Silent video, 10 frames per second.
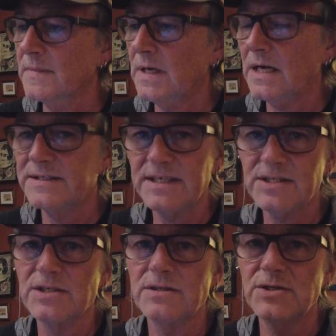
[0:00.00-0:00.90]
A
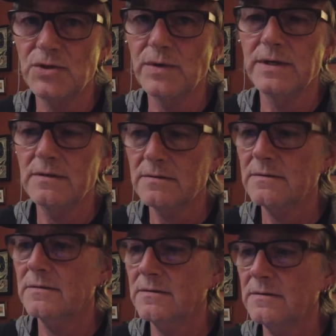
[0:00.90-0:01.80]
decent showing.
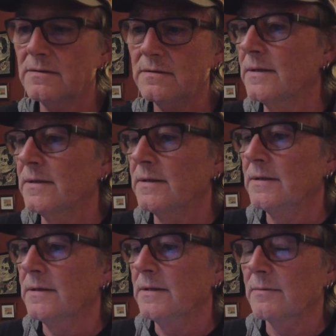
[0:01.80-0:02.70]
They